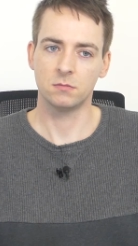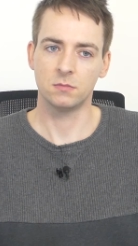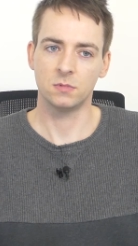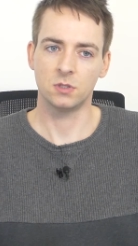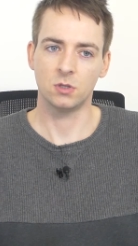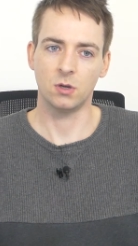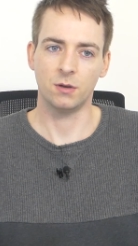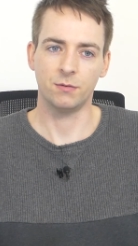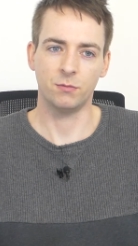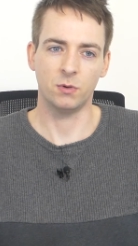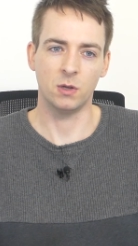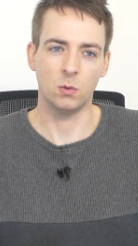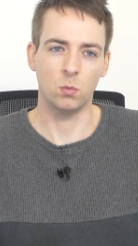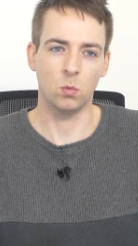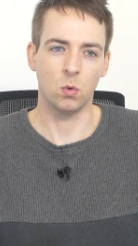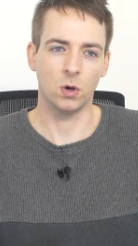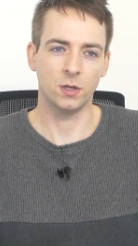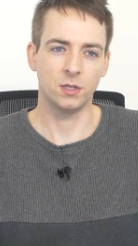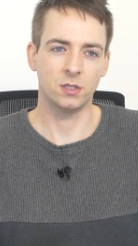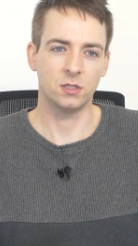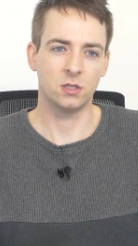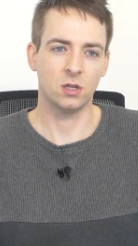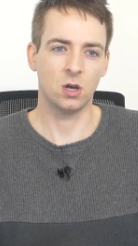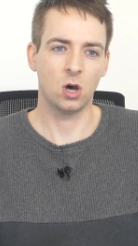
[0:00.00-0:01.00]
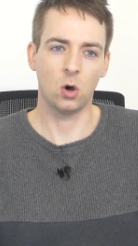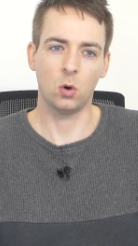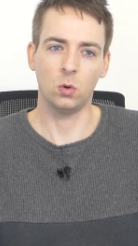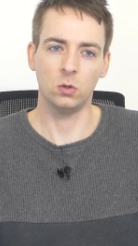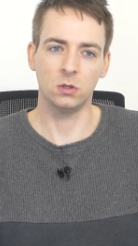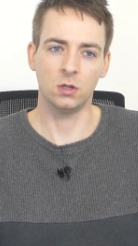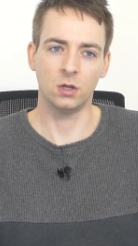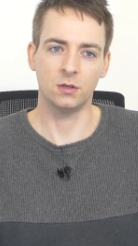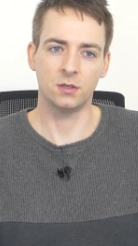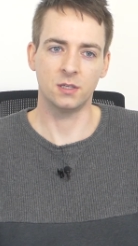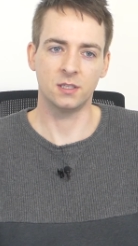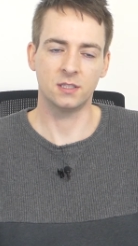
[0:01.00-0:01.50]
So if we want to
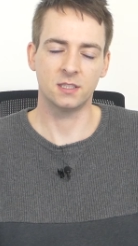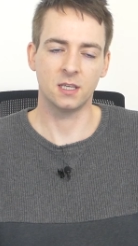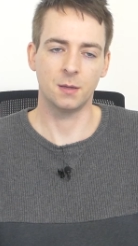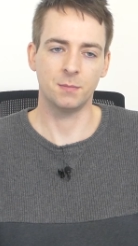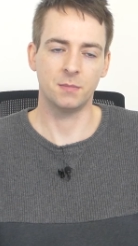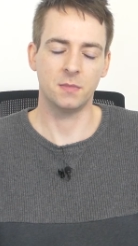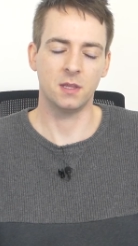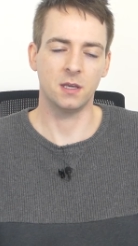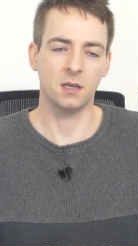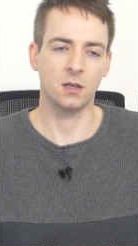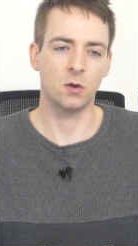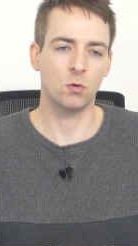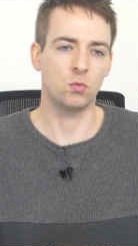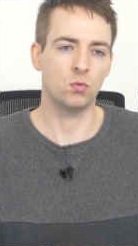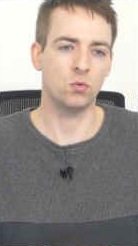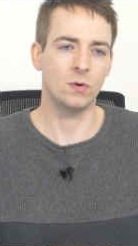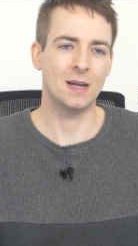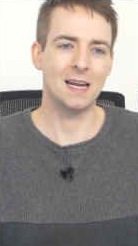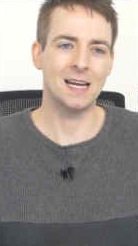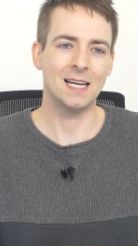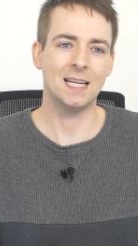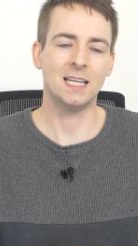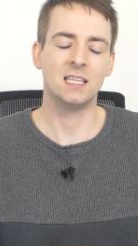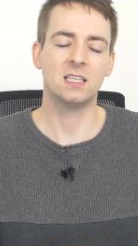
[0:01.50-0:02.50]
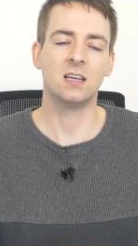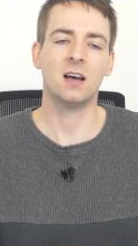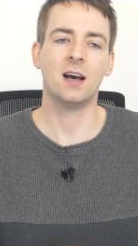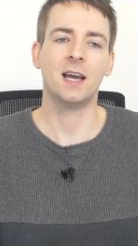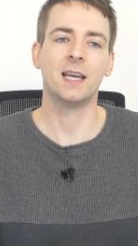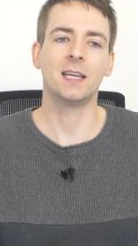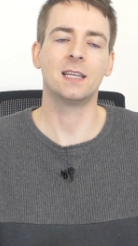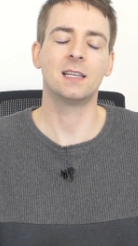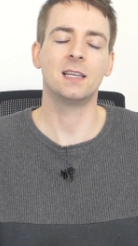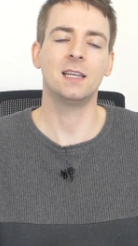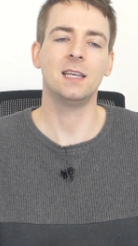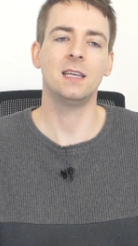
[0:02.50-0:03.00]
hold on to something really
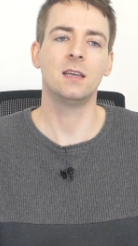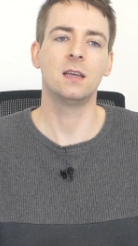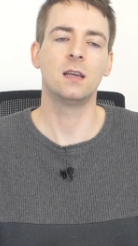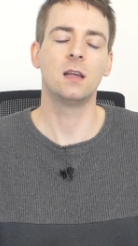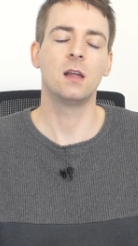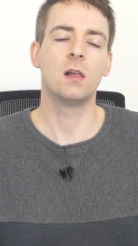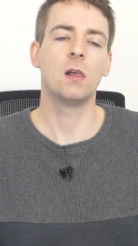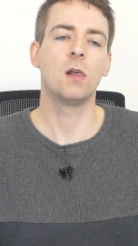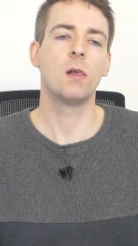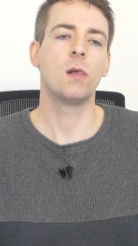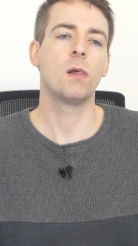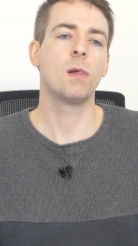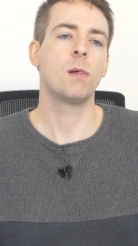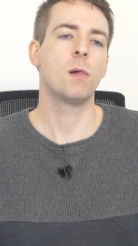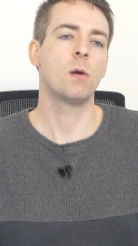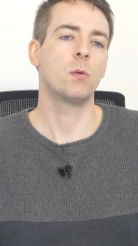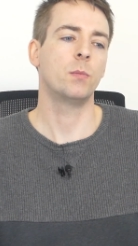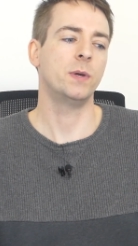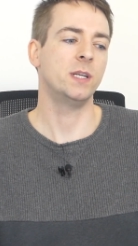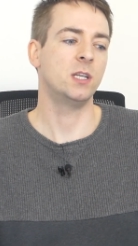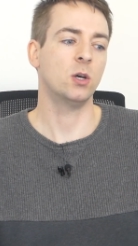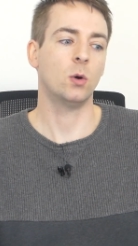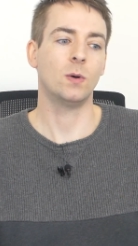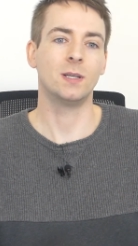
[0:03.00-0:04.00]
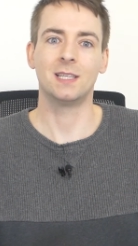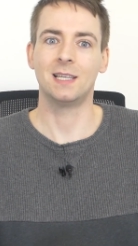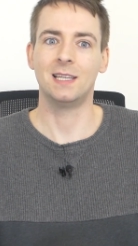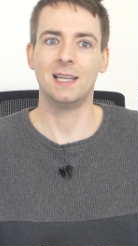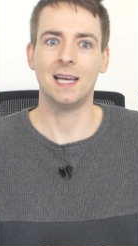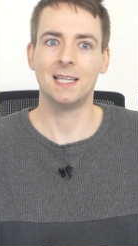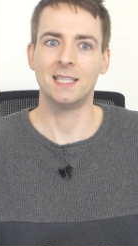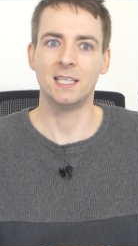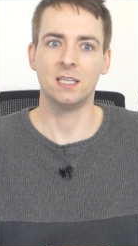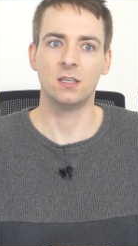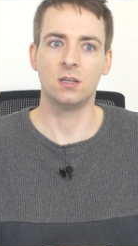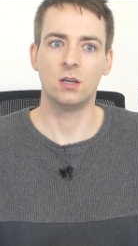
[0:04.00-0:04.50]
tightly, we don't want to
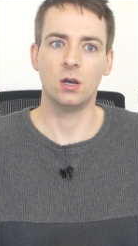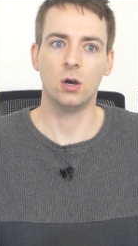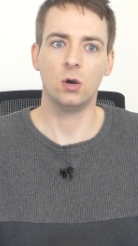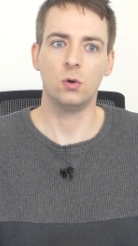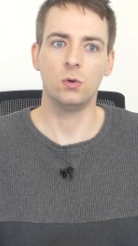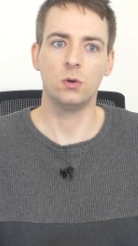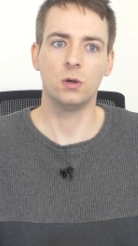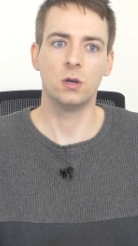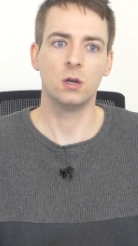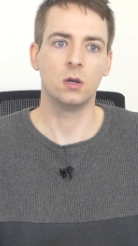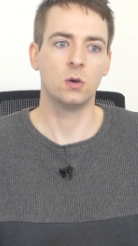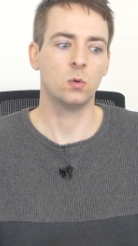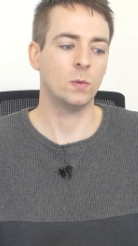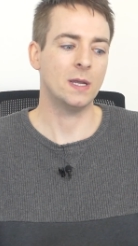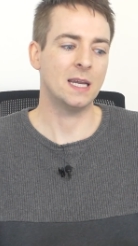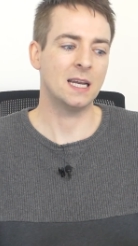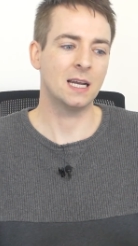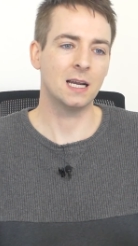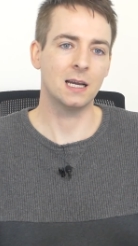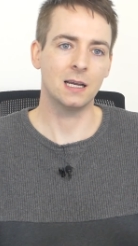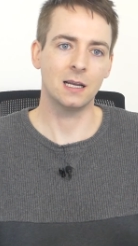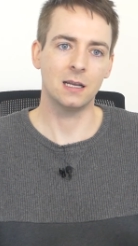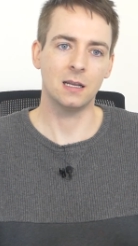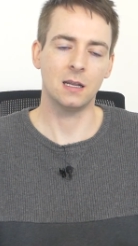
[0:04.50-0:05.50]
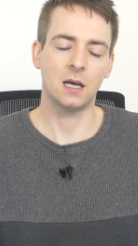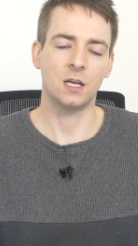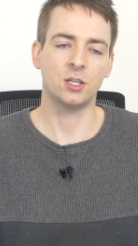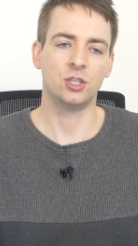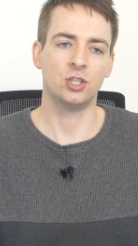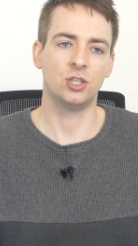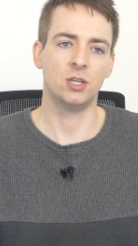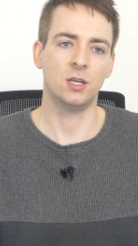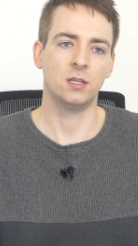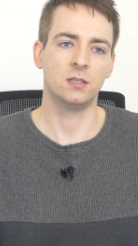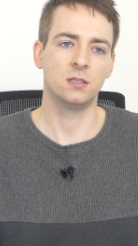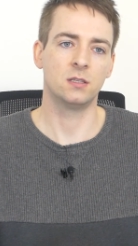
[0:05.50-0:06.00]
let it go, we
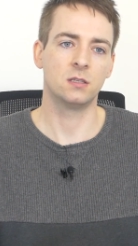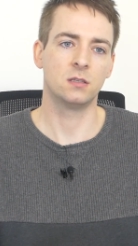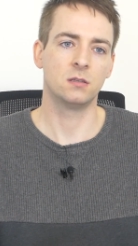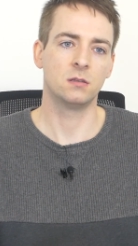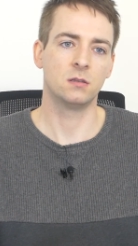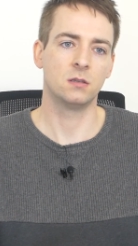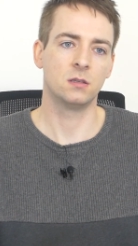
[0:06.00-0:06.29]
clutch it.